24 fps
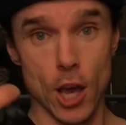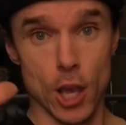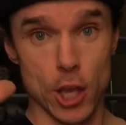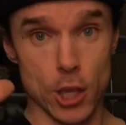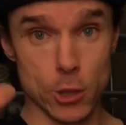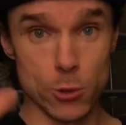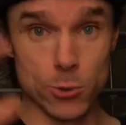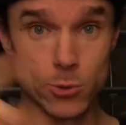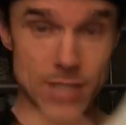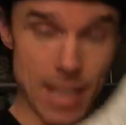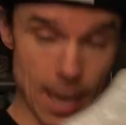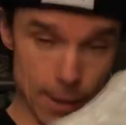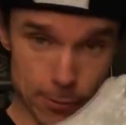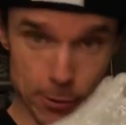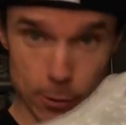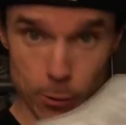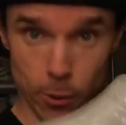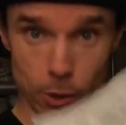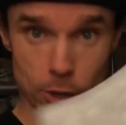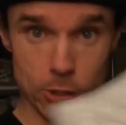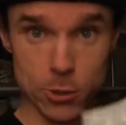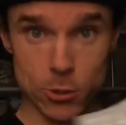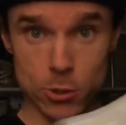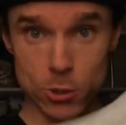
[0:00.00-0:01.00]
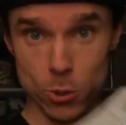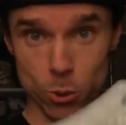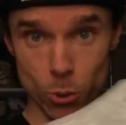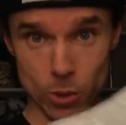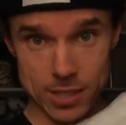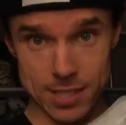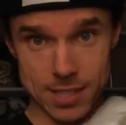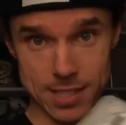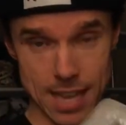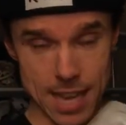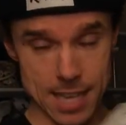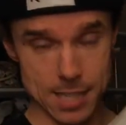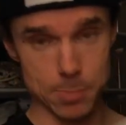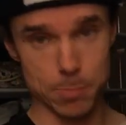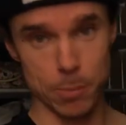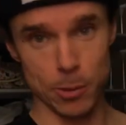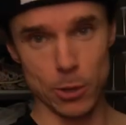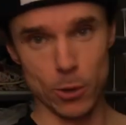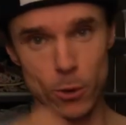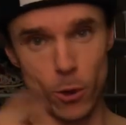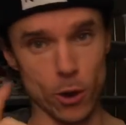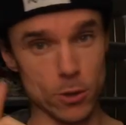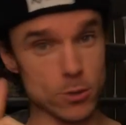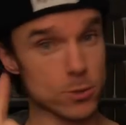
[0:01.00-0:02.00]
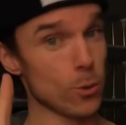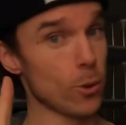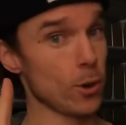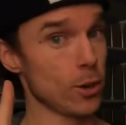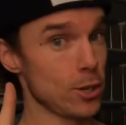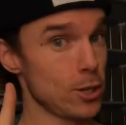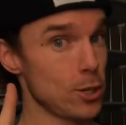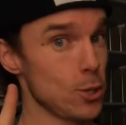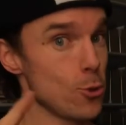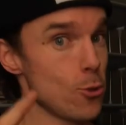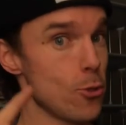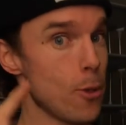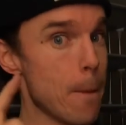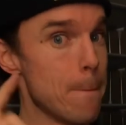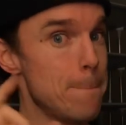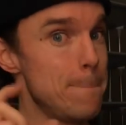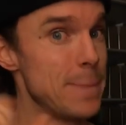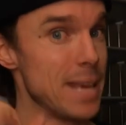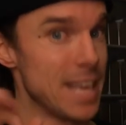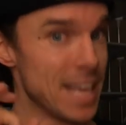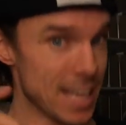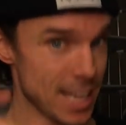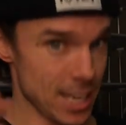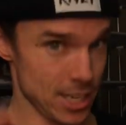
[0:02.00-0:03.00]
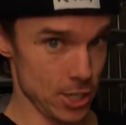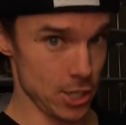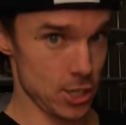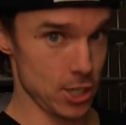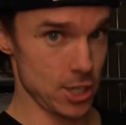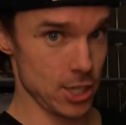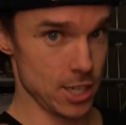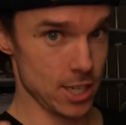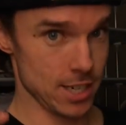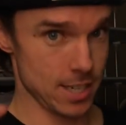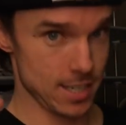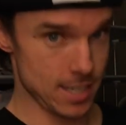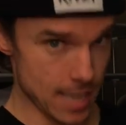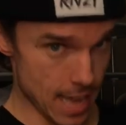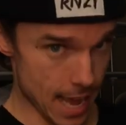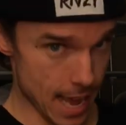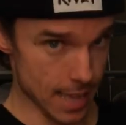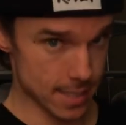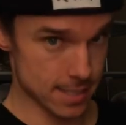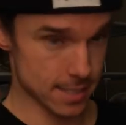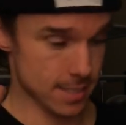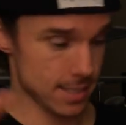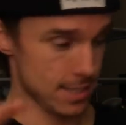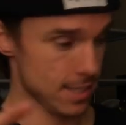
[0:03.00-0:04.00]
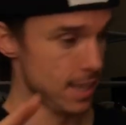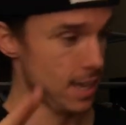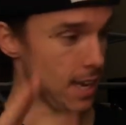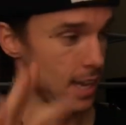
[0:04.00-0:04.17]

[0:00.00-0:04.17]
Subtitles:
you definitely want to do the twist test, but you also want to do the pinch test.